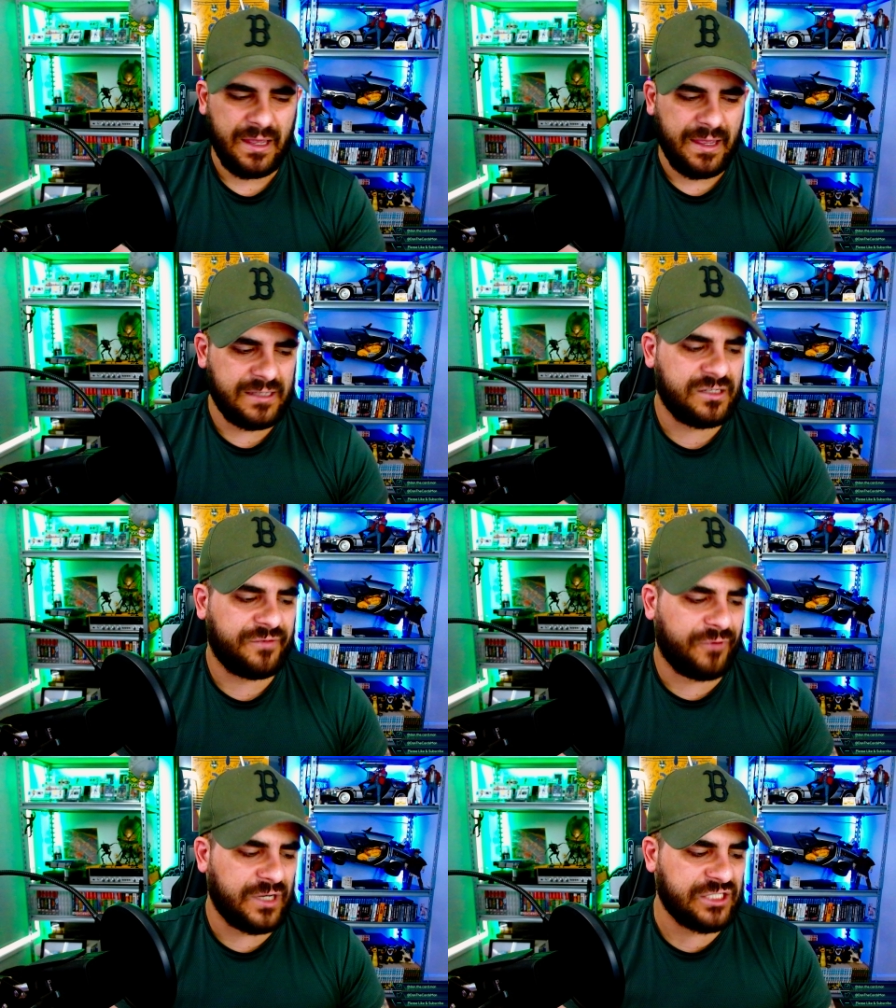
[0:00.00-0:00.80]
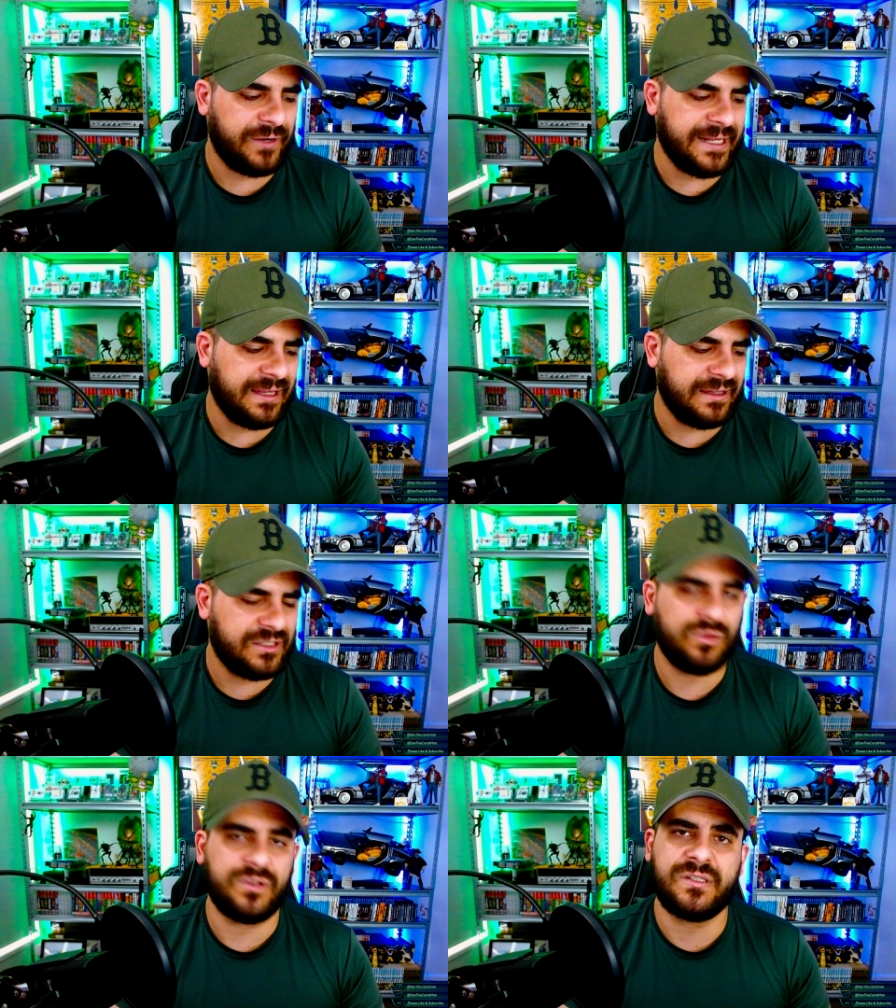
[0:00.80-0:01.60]
it's just frustrating that this
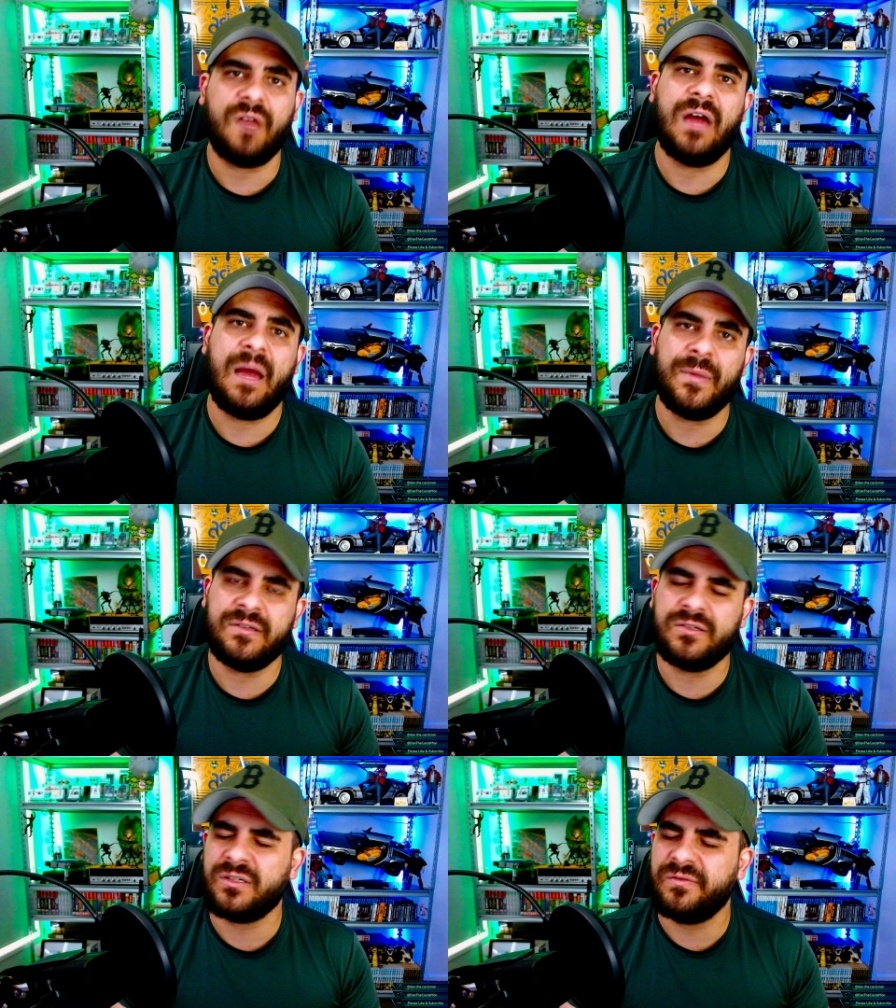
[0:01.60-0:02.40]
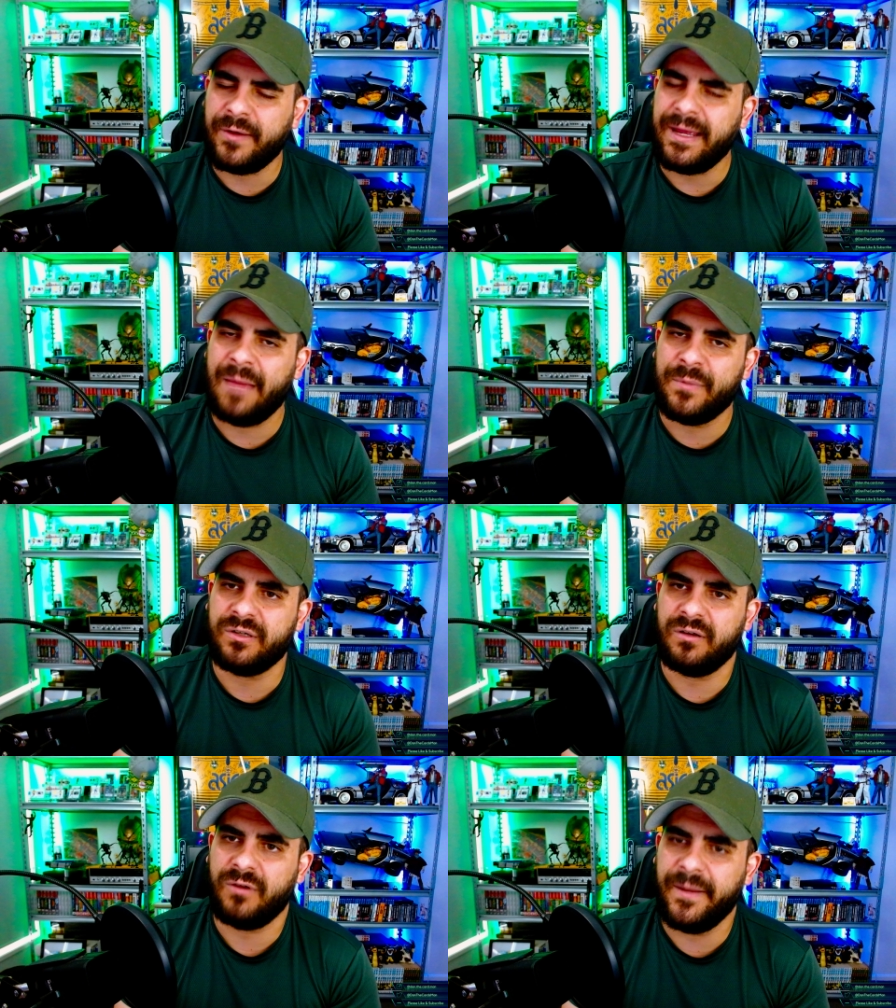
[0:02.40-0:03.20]
sort of stuff happens. It's just very
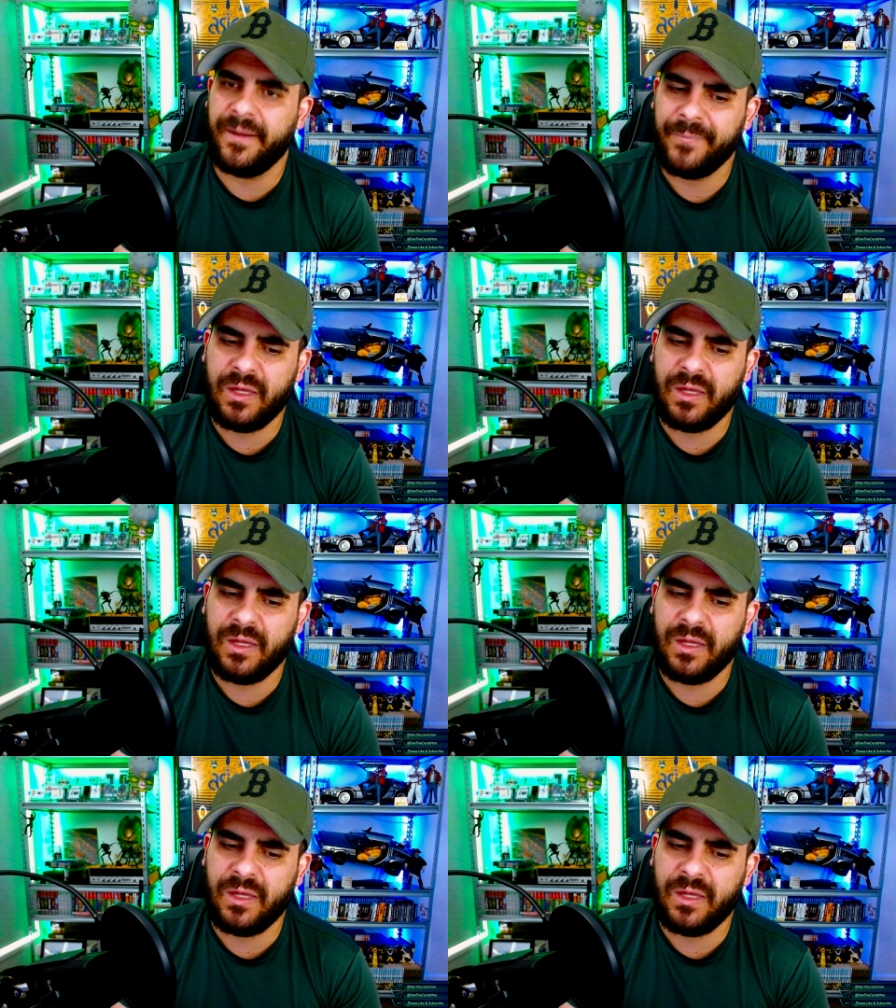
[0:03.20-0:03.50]
amateur, right?